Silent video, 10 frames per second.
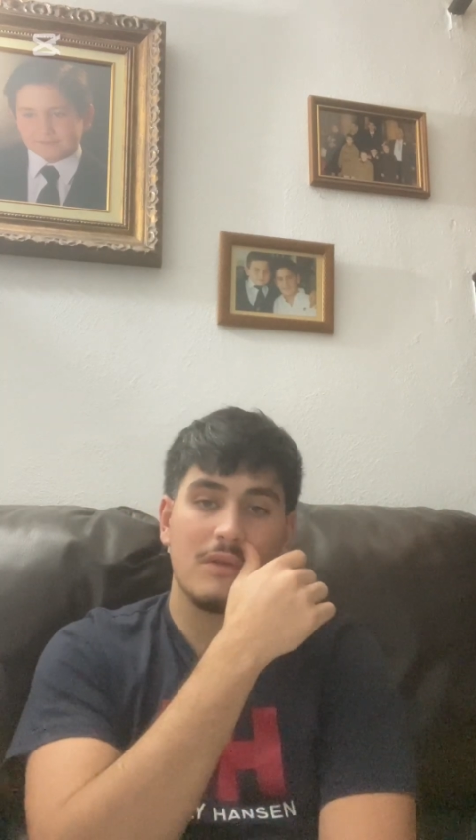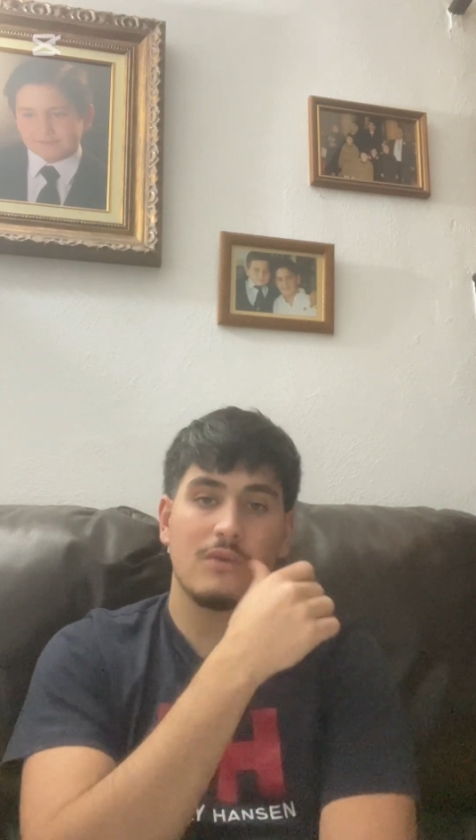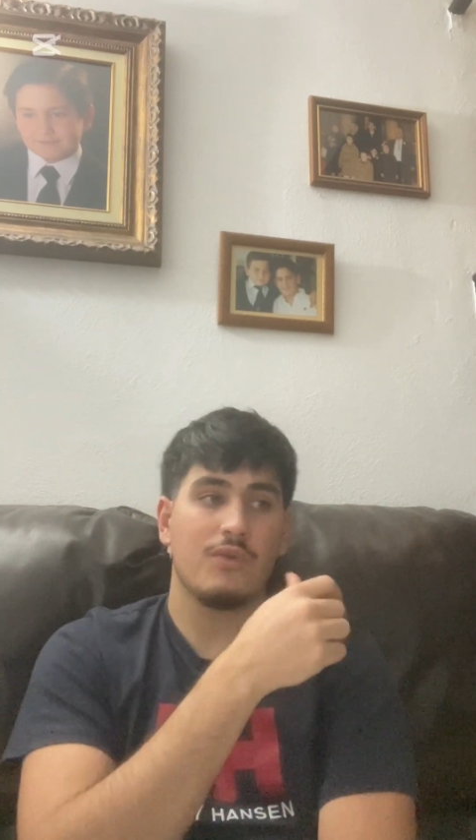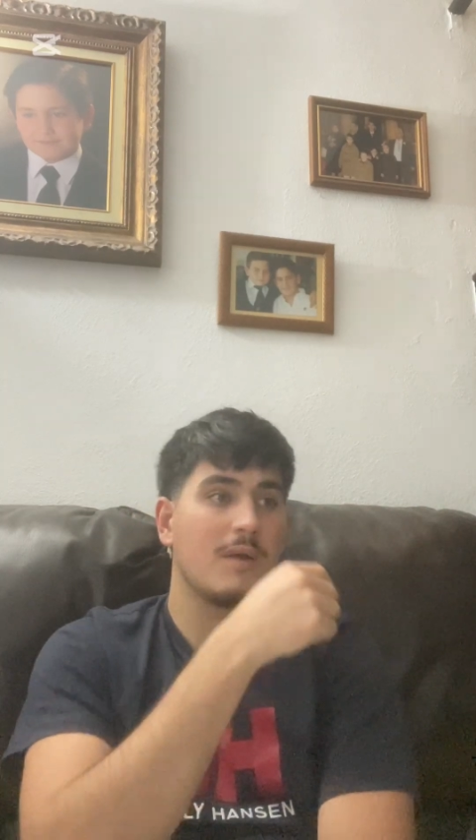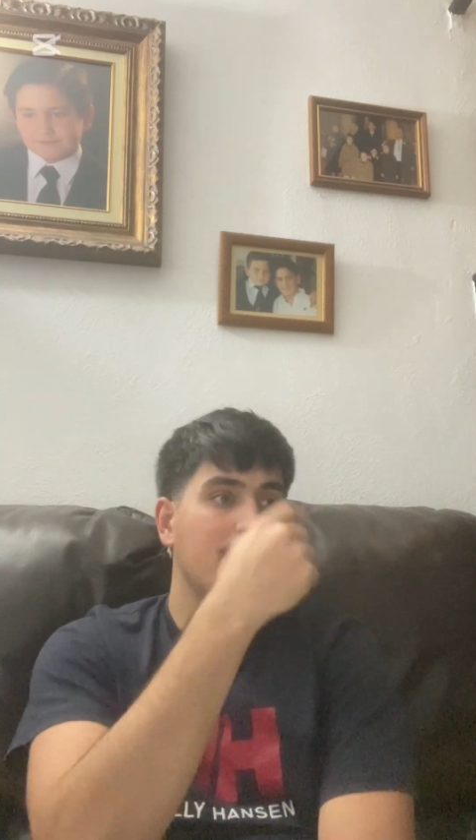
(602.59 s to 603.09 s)

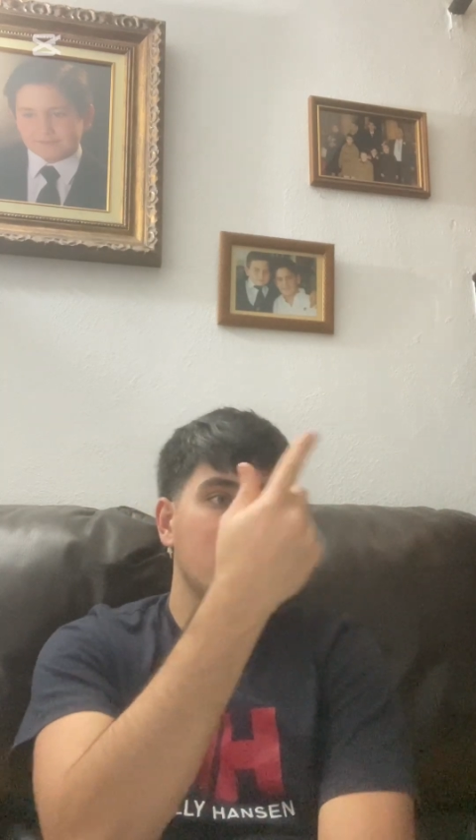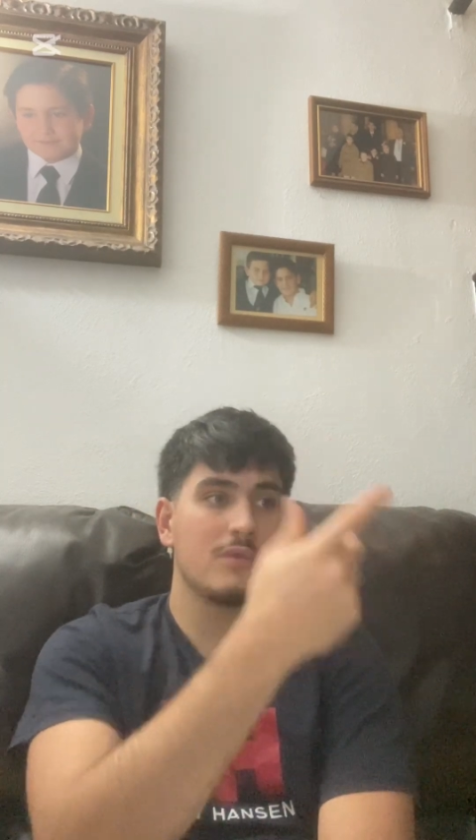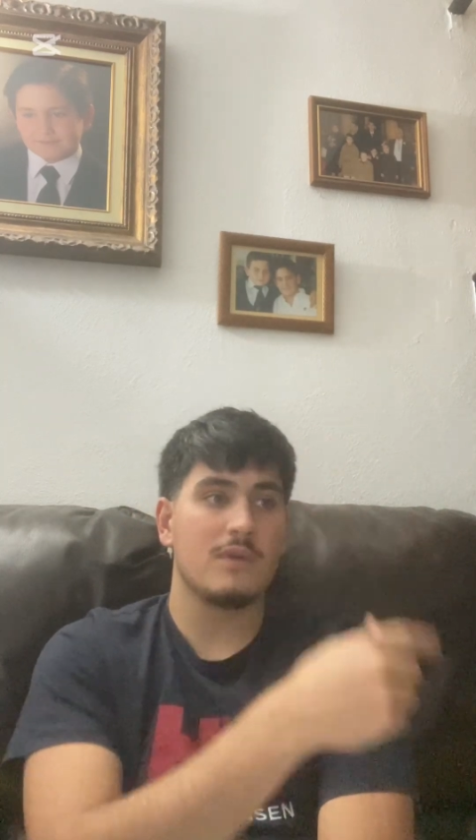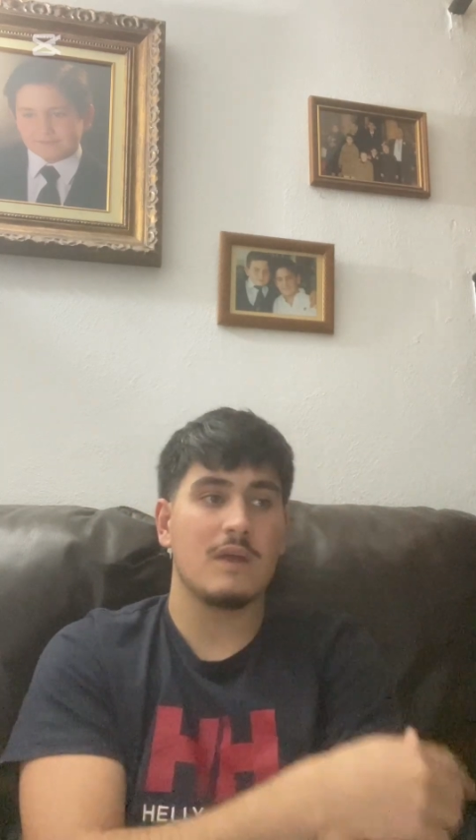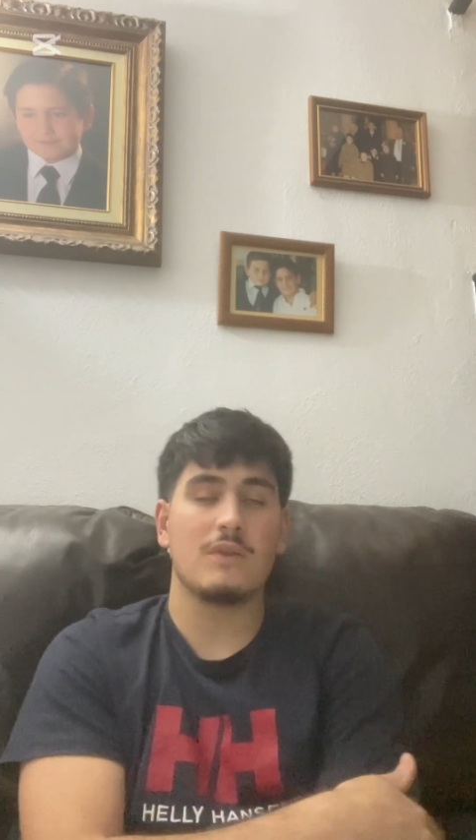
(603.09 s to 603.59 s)
you
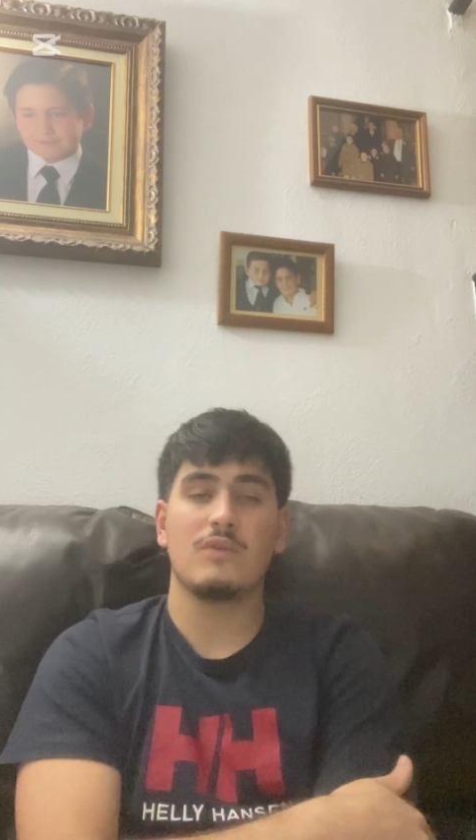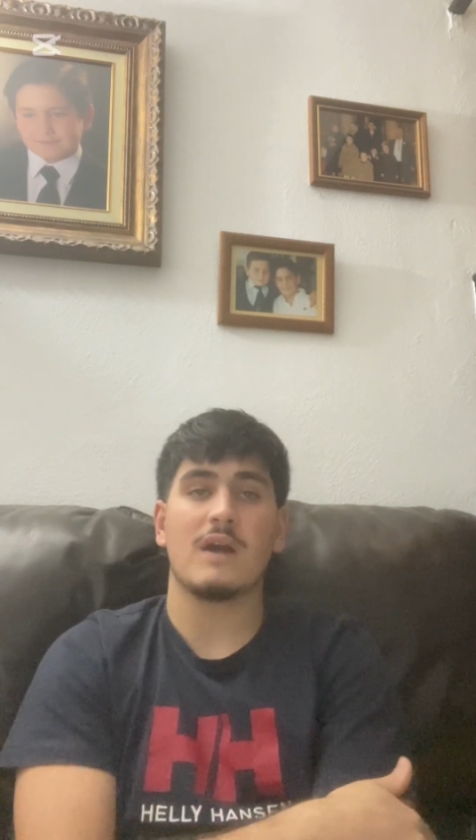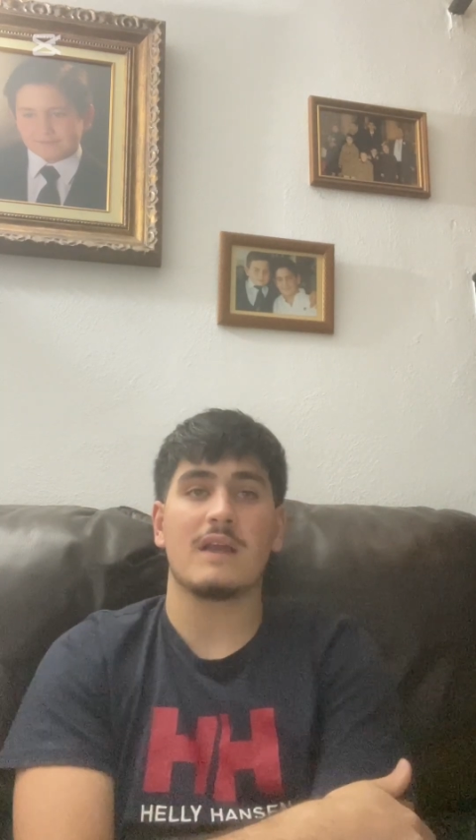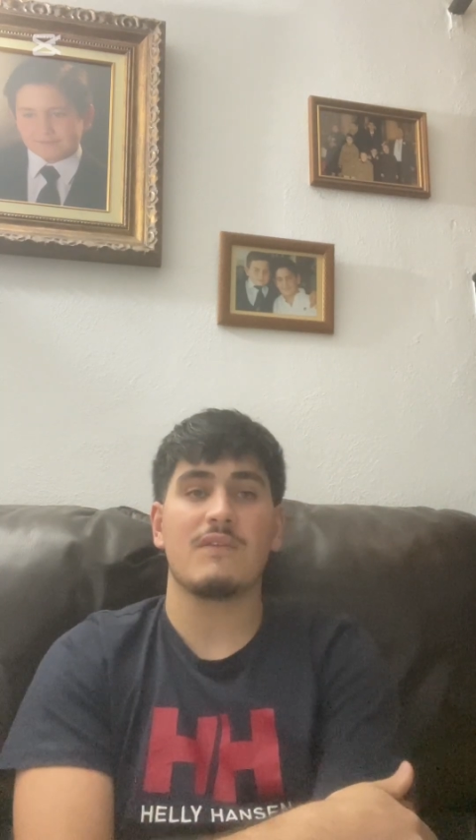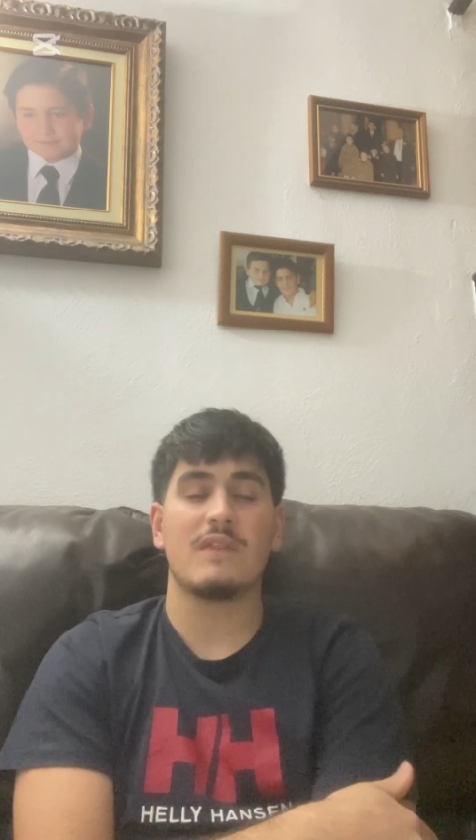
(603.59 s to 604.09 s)
can
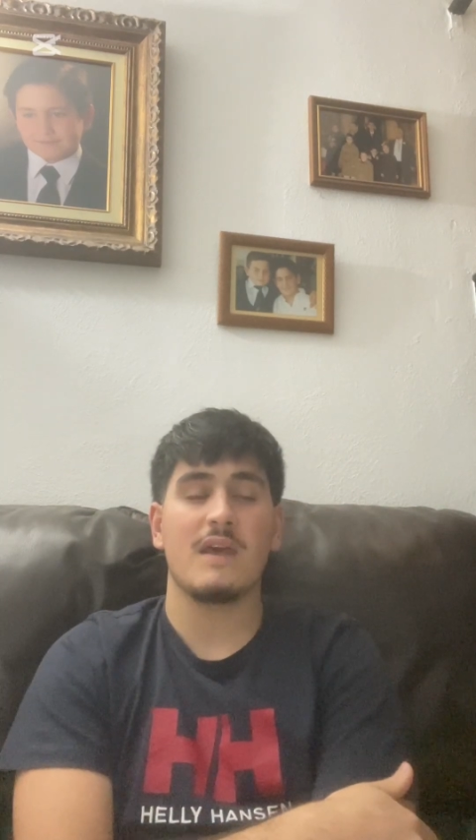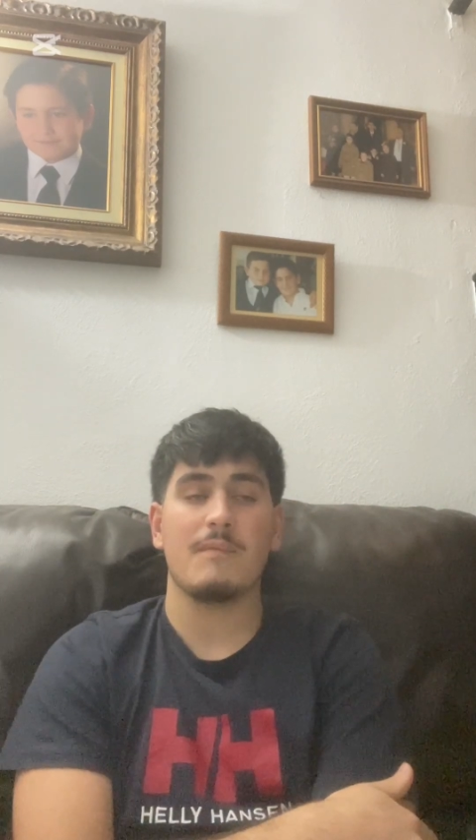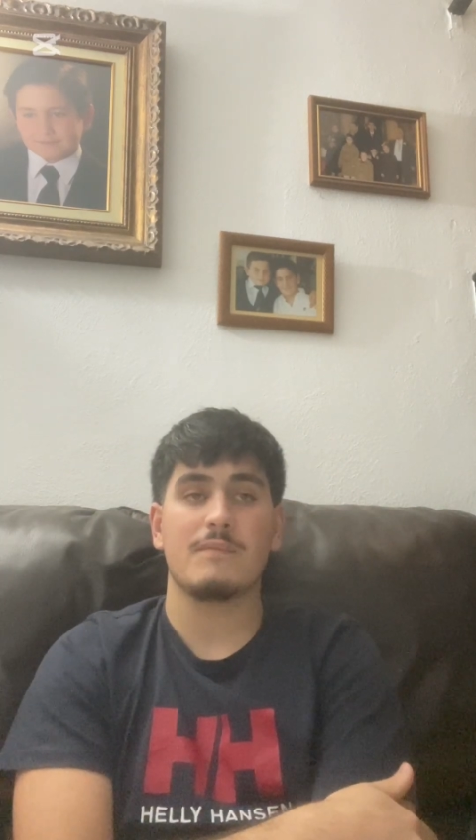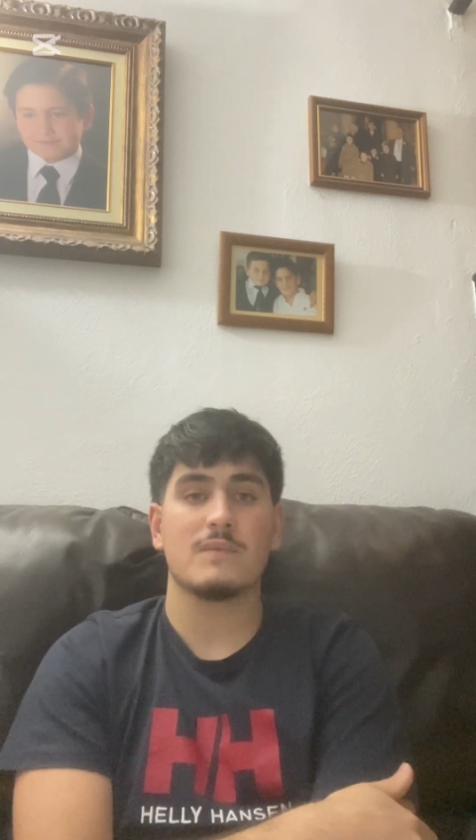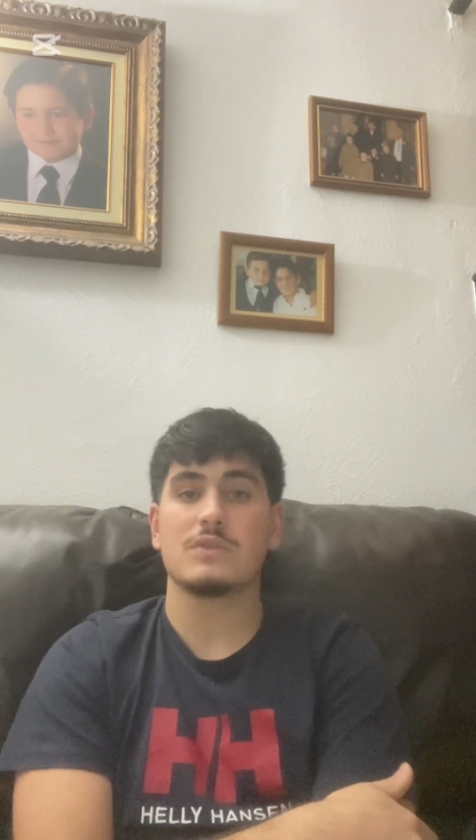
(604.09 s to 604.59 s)
give
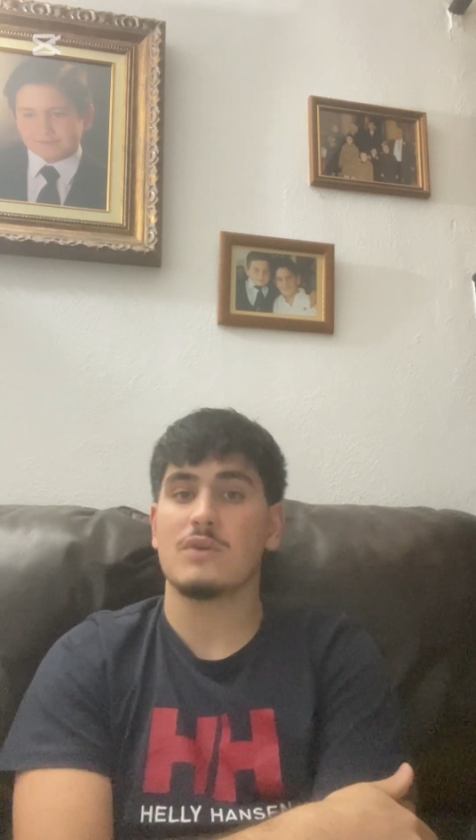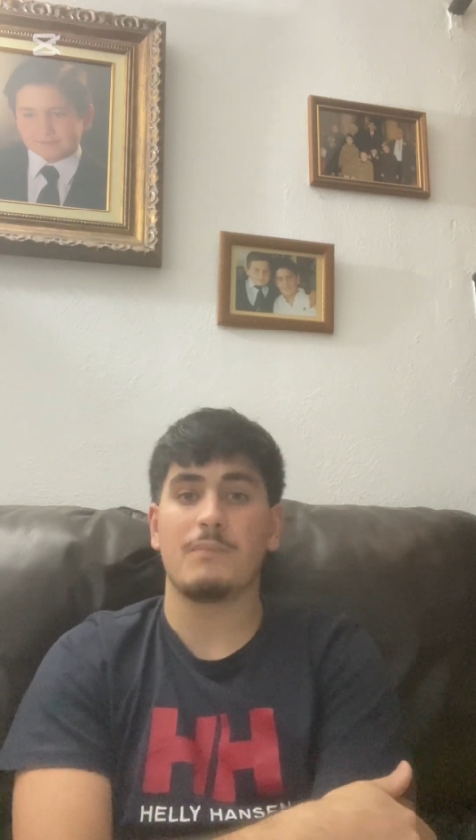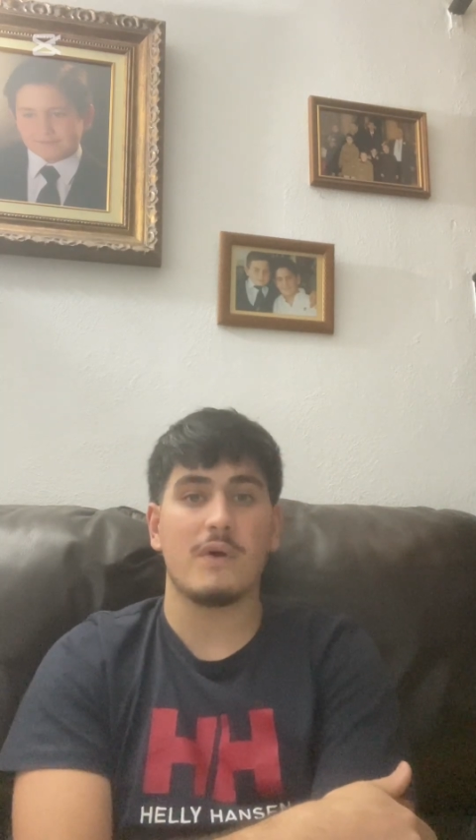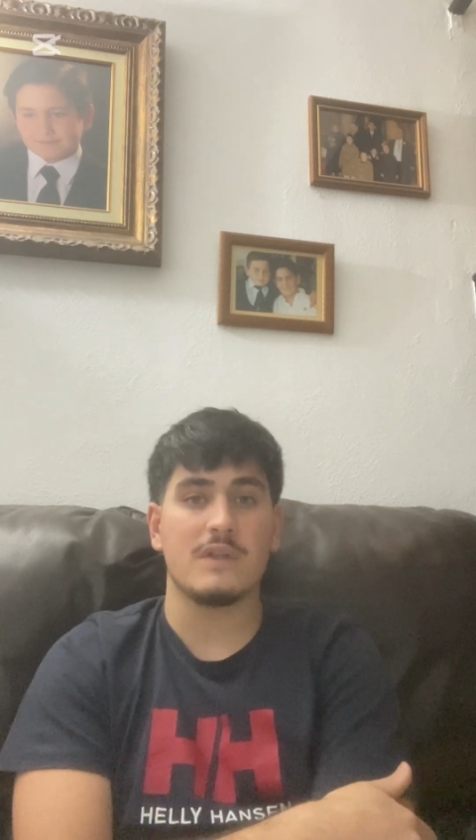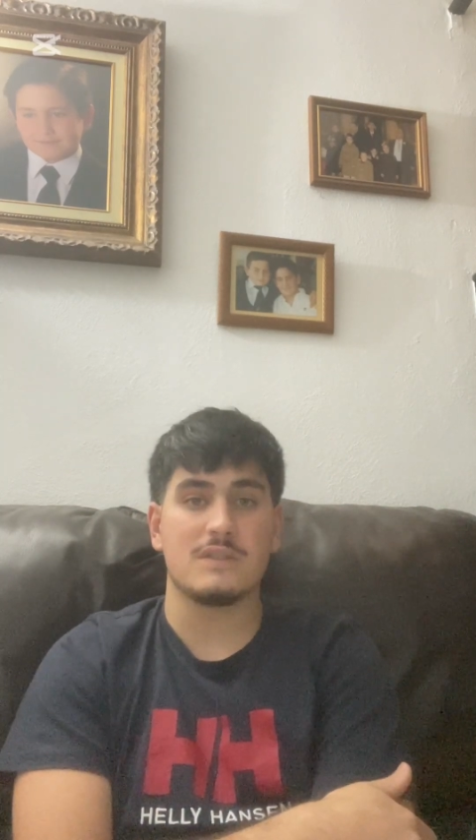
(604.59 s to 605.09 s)
them some
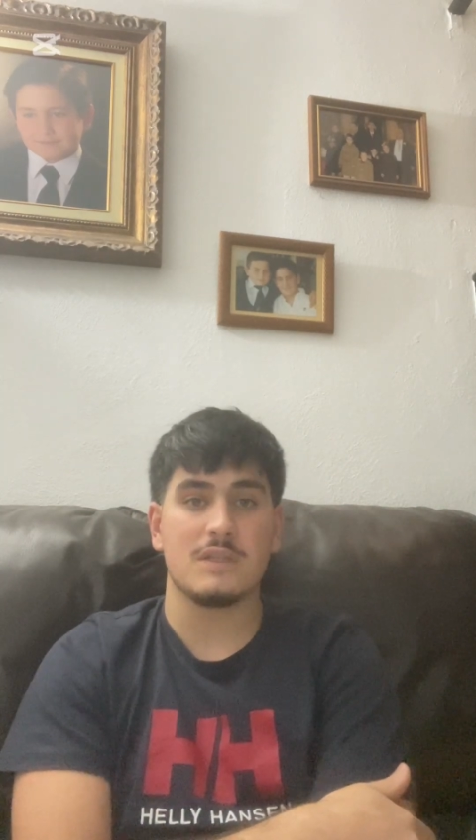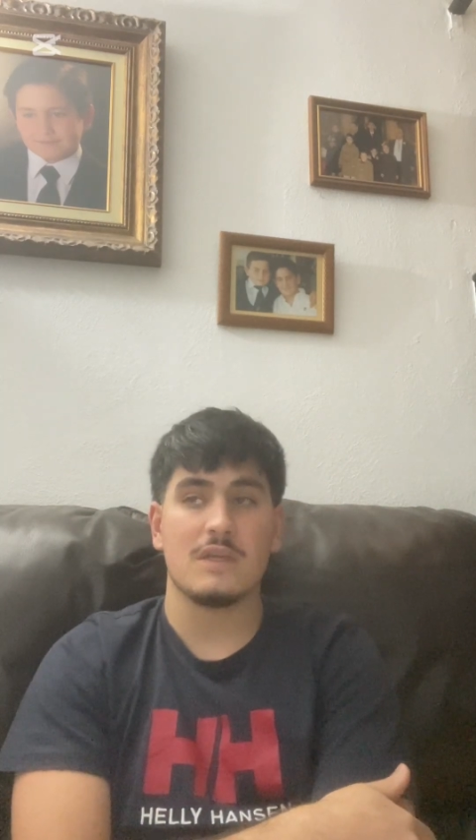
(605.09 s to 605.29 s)
points.